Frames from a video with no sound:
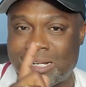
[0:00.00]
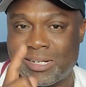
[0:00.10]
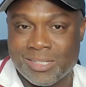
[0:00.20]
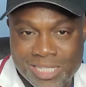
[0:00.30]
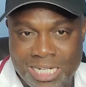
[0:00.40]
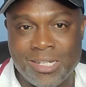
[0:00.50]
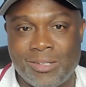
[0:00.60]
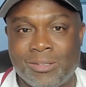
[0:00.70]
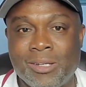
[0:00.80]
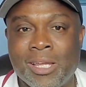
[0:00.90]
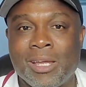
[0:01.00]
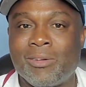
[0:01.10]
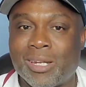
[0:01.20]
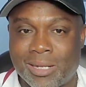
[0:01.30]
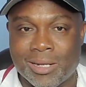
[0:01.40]
continue
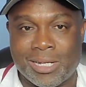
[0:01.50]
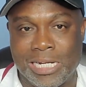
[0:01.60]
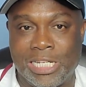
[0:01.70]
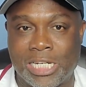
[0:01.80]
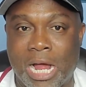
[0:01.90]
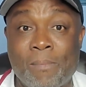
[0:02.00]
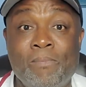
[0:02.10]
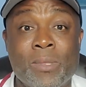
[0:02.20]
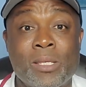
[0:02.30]
with the good job.